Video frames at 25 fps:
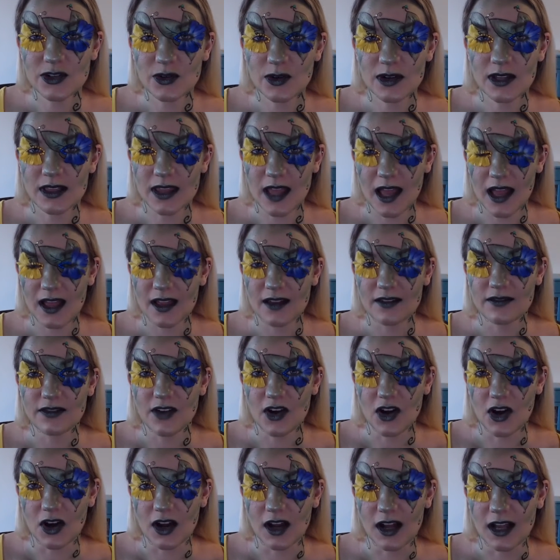going live
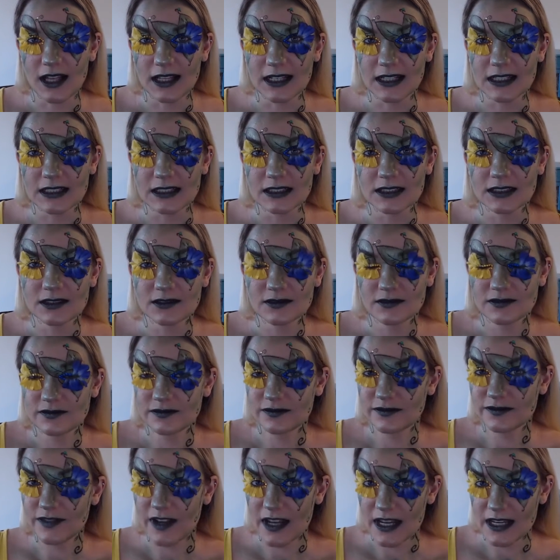on
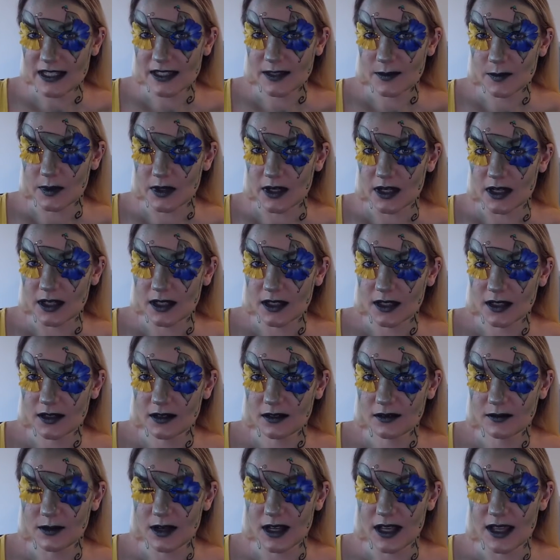
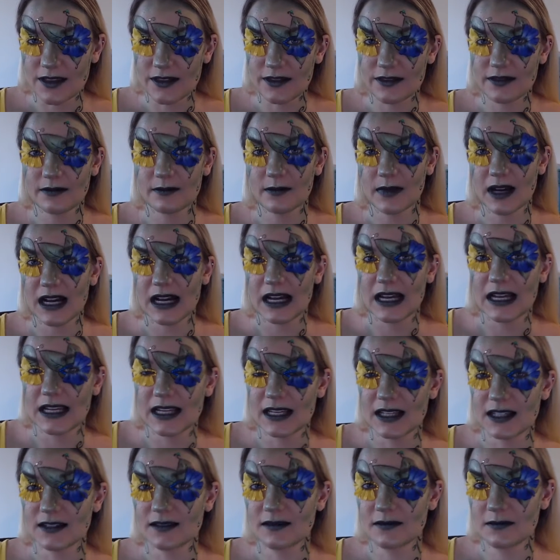Facebook with
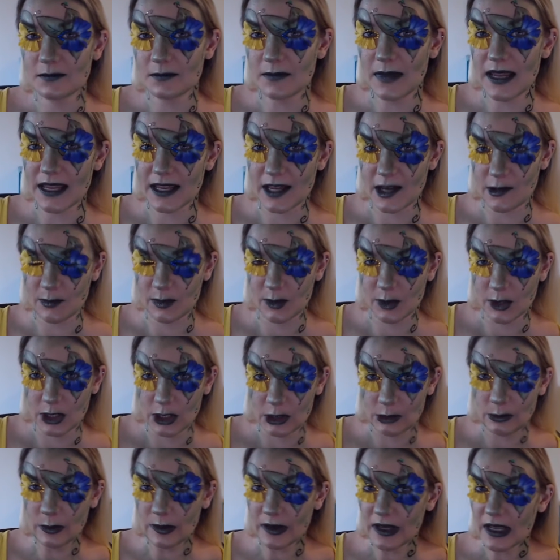my makeup
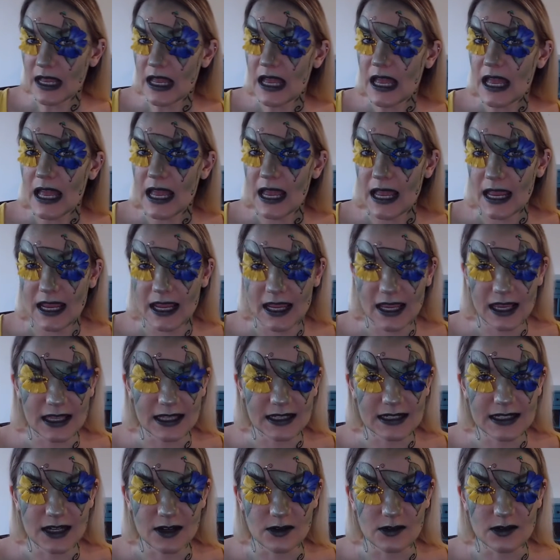group,
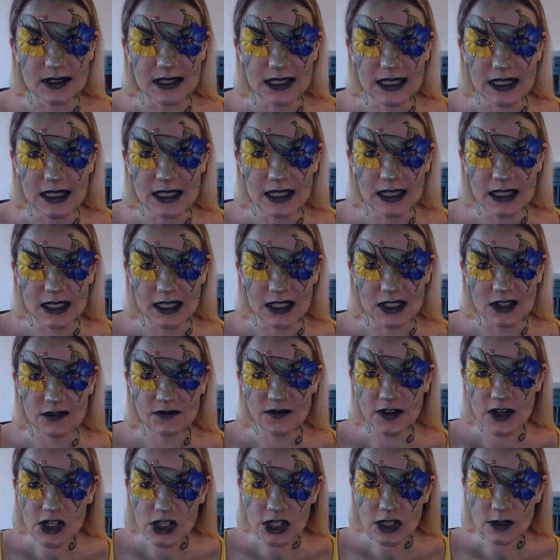and I was in this
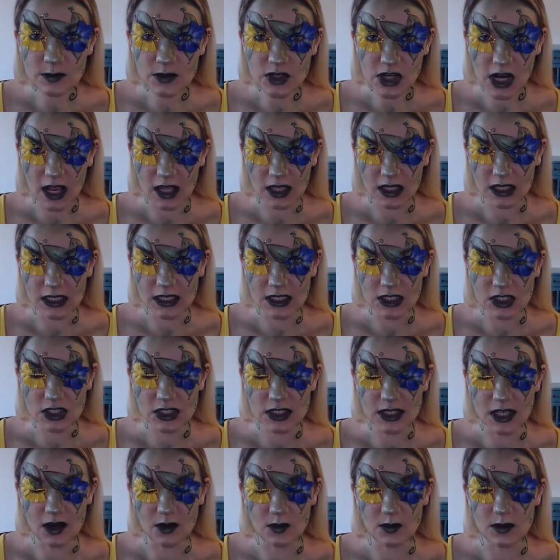friendship
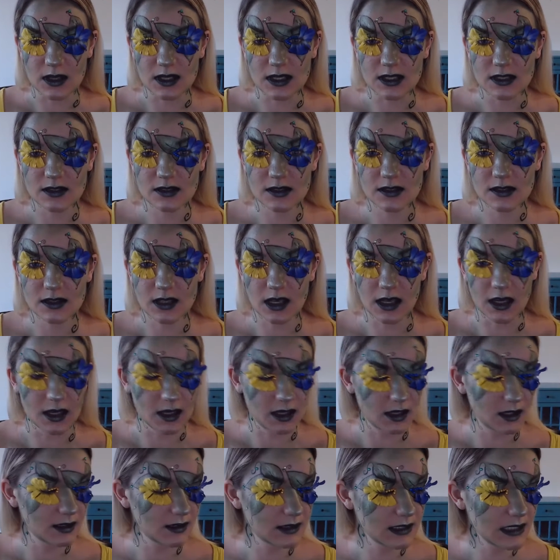challenge that was
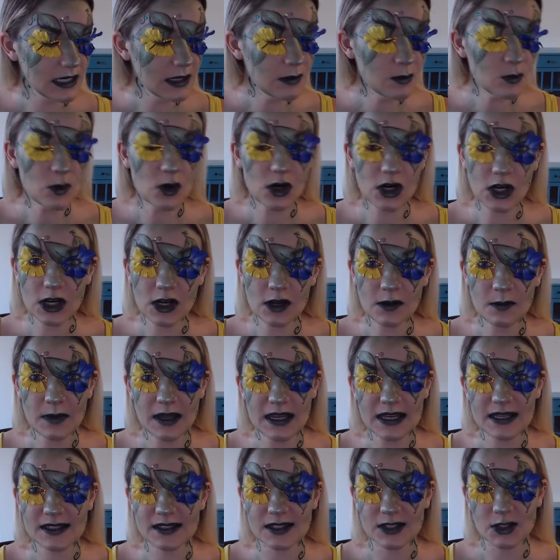uh, Teamwork
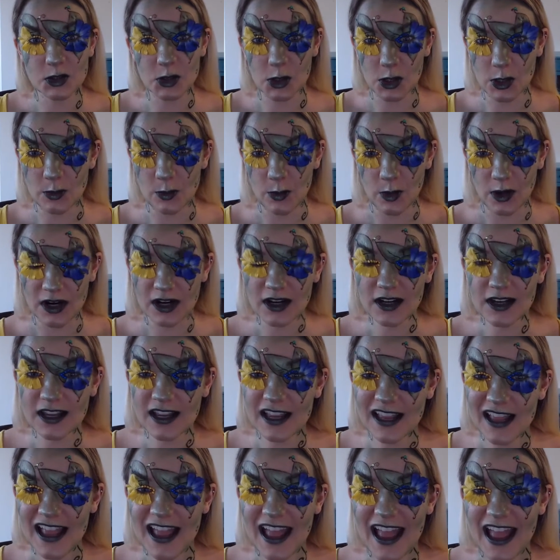Makes the Dream Work,
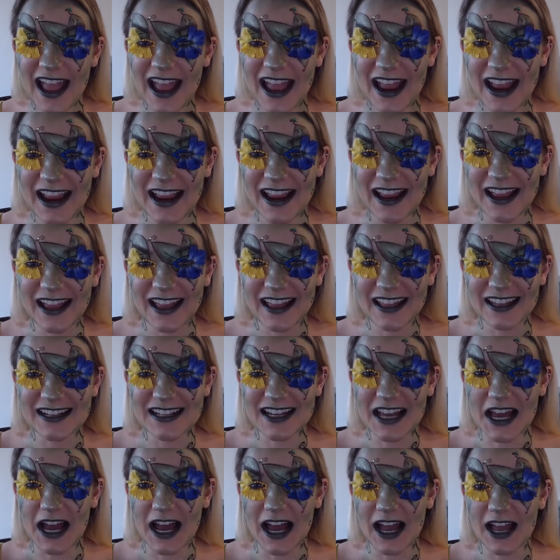and
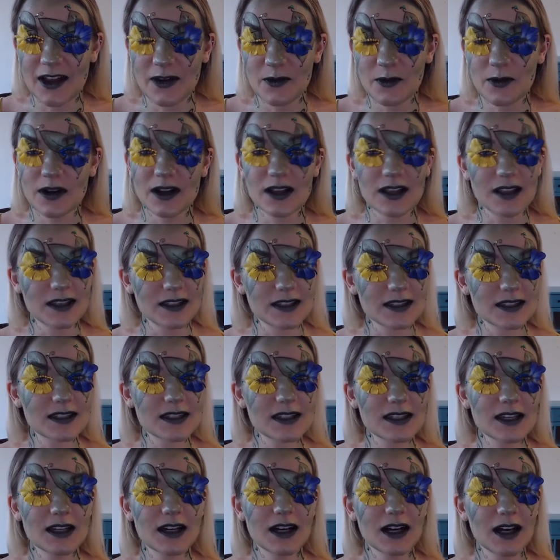I
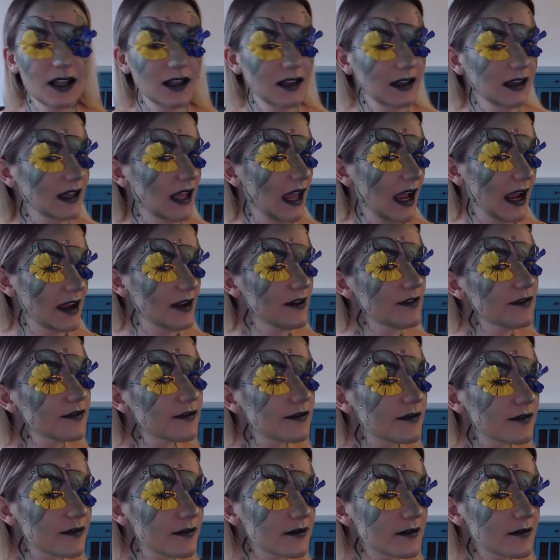was a
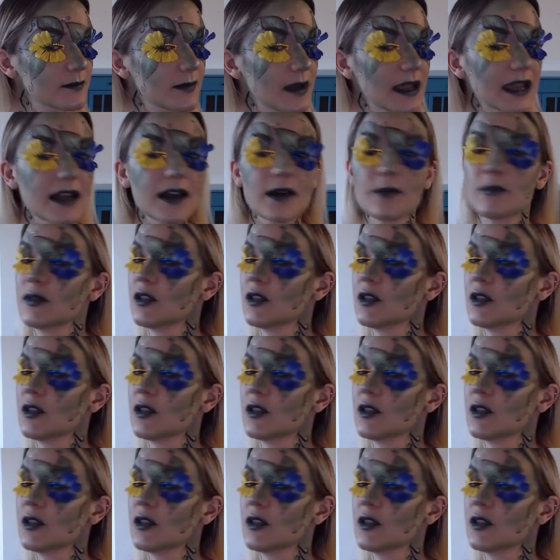life makeup